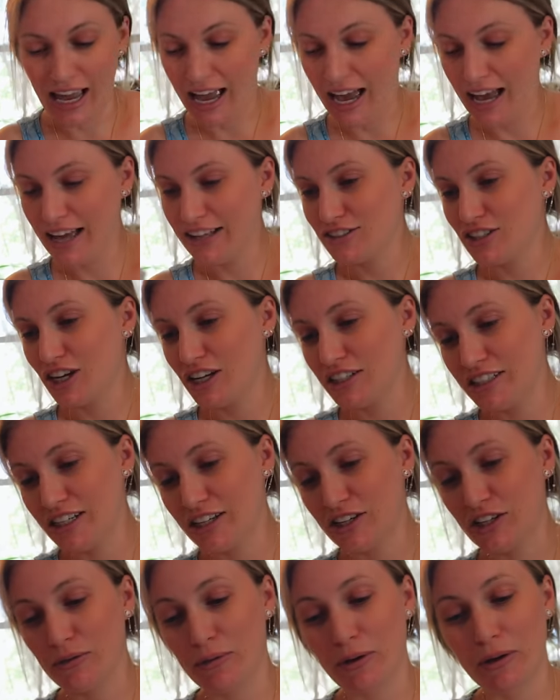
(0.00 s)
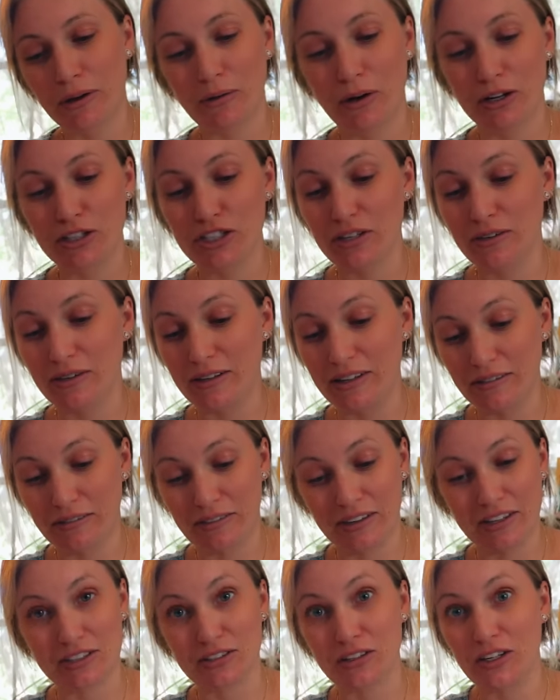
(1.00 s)
And Tatiana, you're probably watching the,
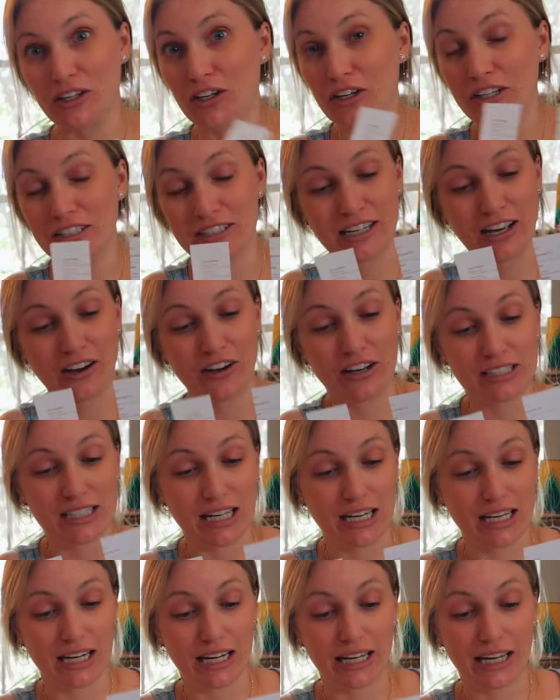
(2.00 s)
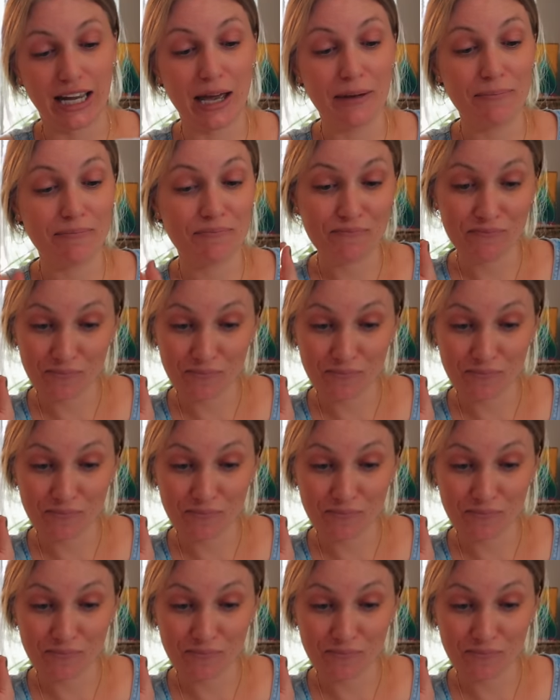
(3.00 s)
this and you're gonna see how excited I get